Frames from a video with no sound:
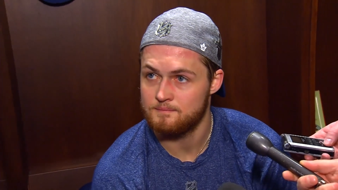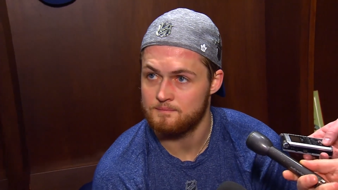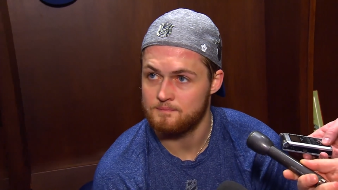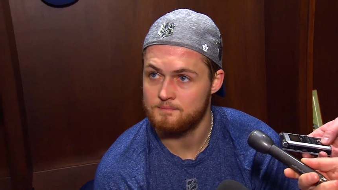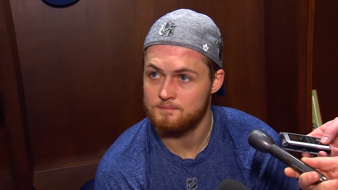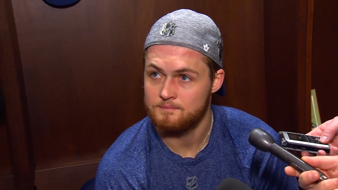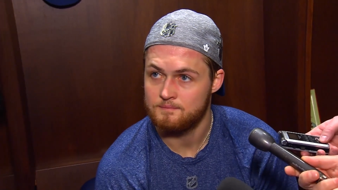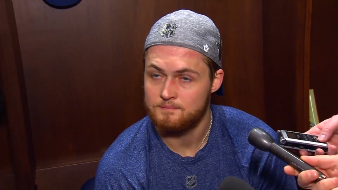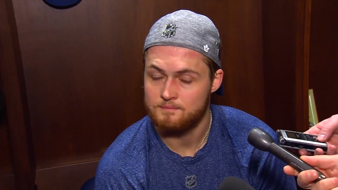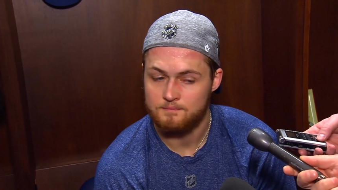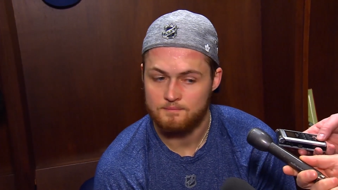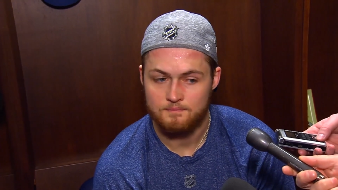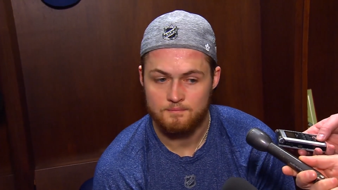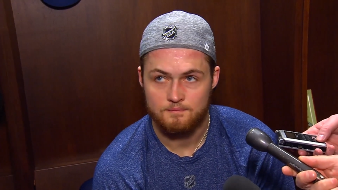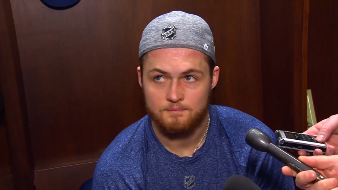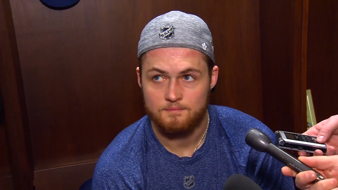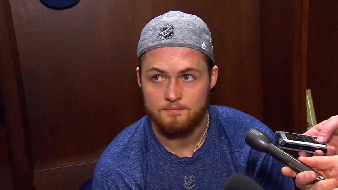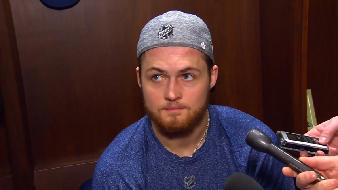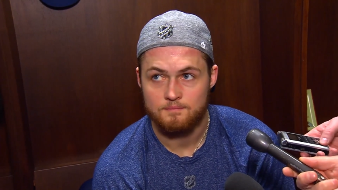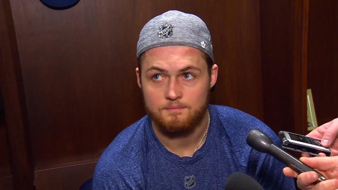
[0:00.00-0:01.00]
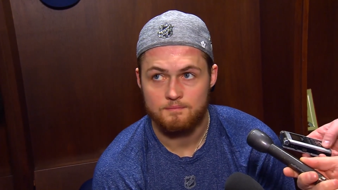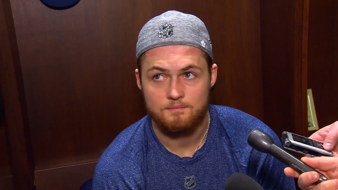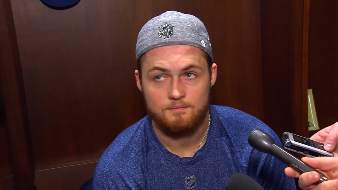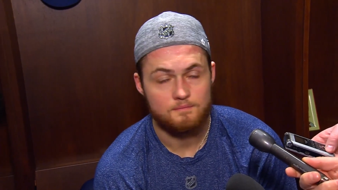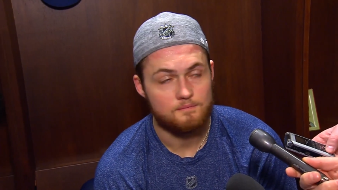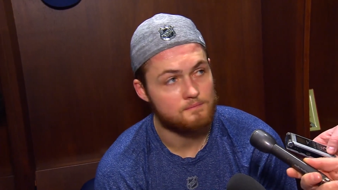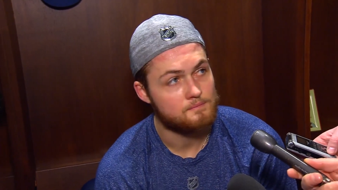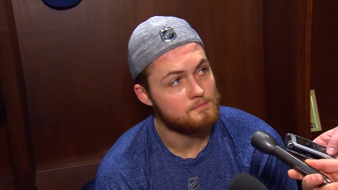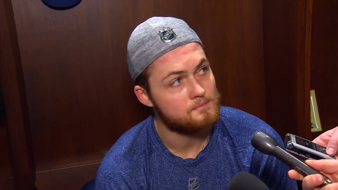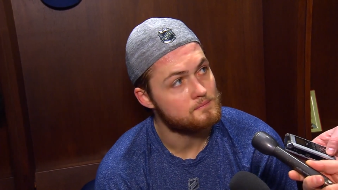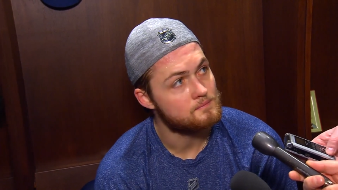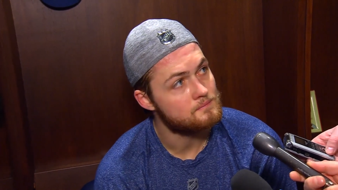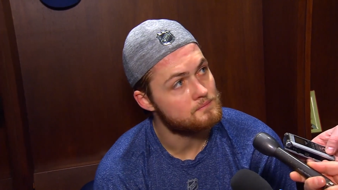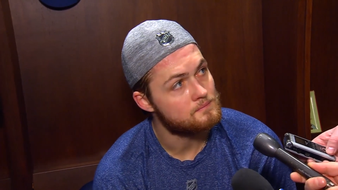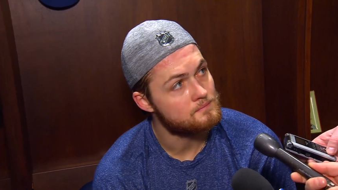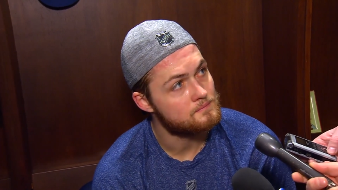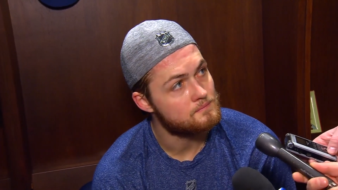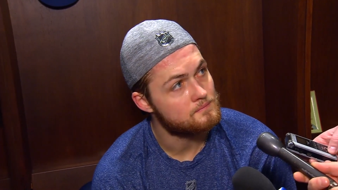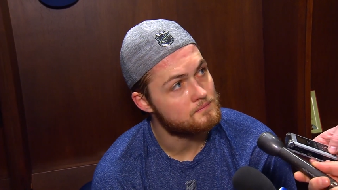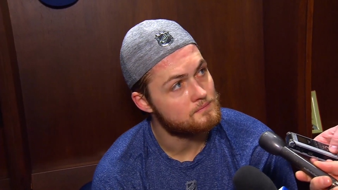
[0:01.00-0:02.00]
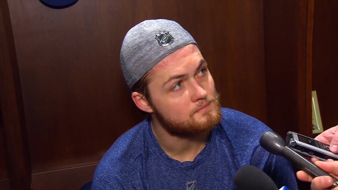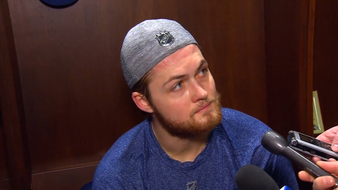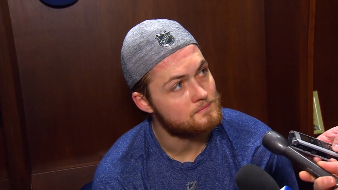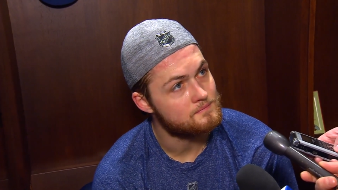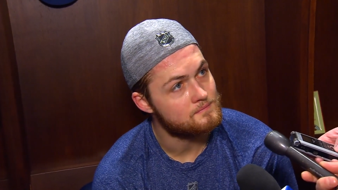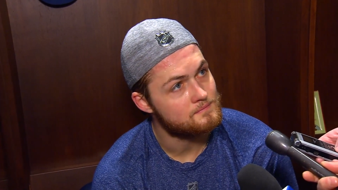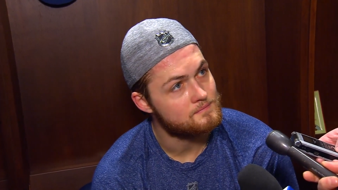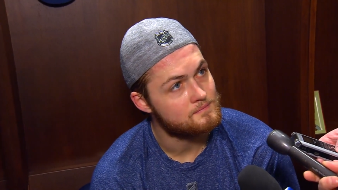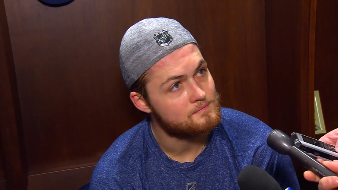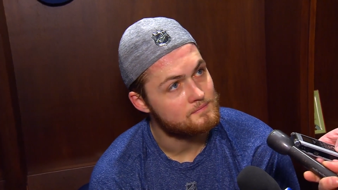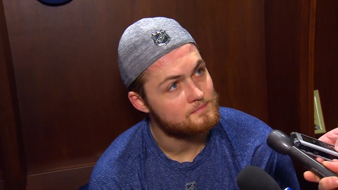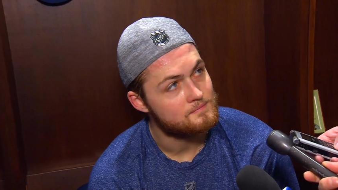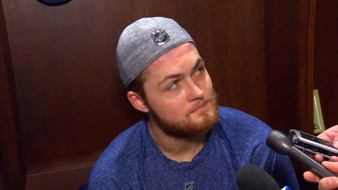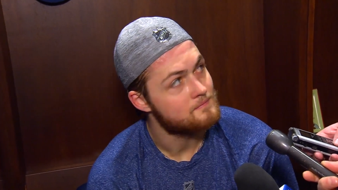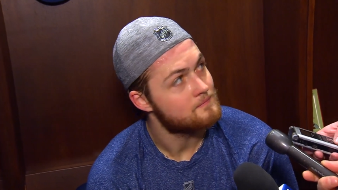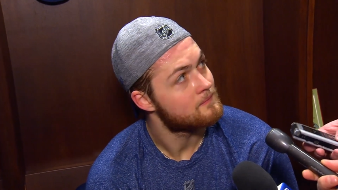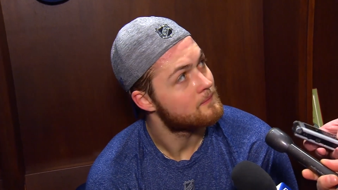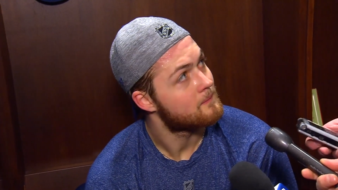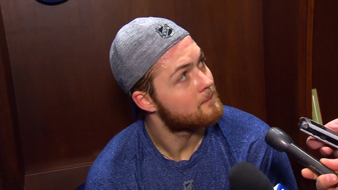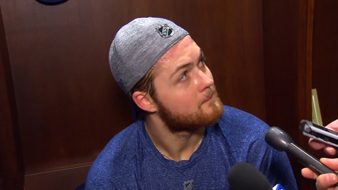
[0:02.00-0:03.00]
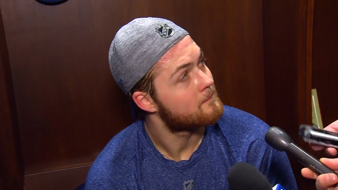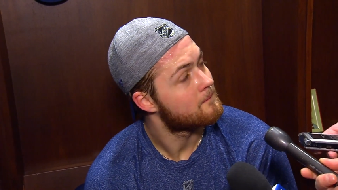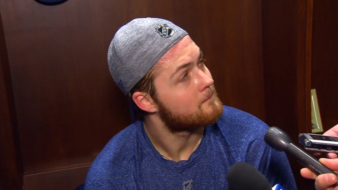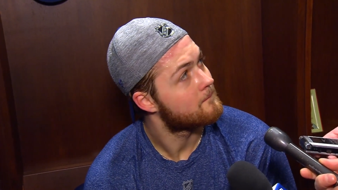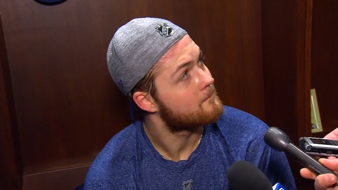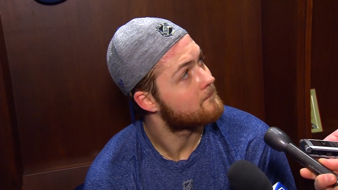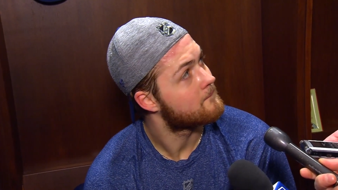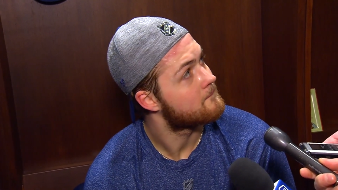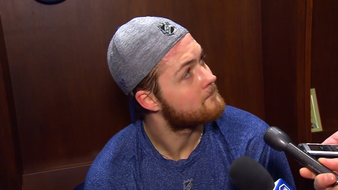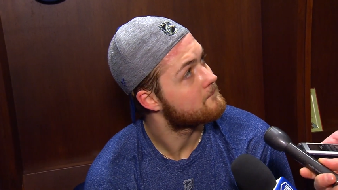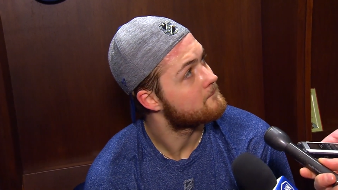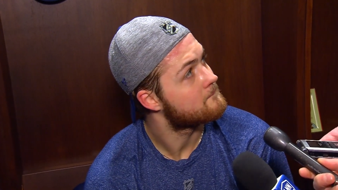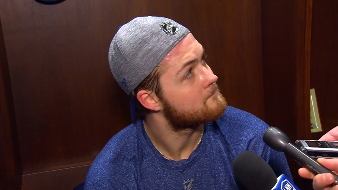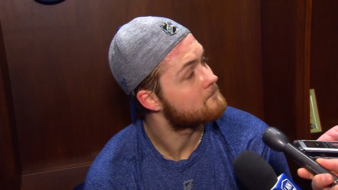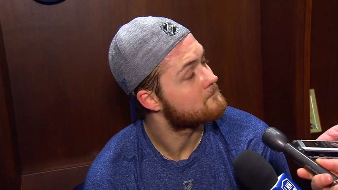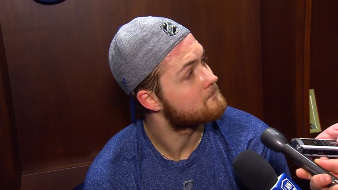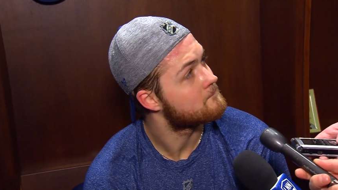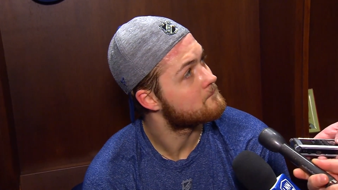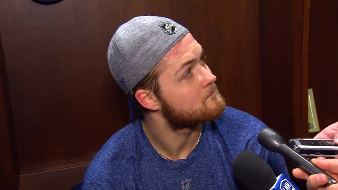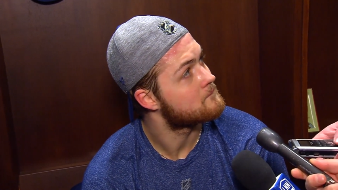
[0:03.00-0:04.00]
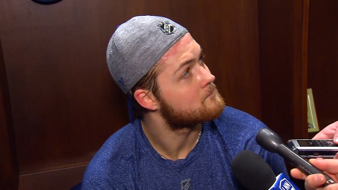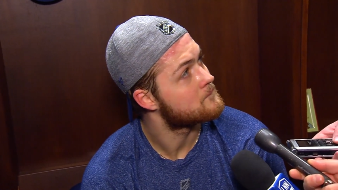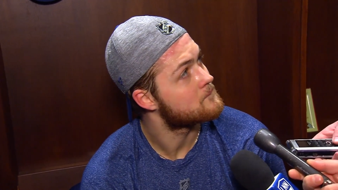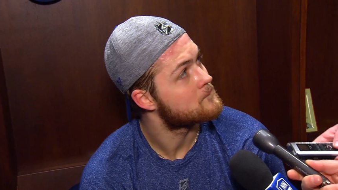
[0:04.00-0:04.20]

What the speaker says: (silence)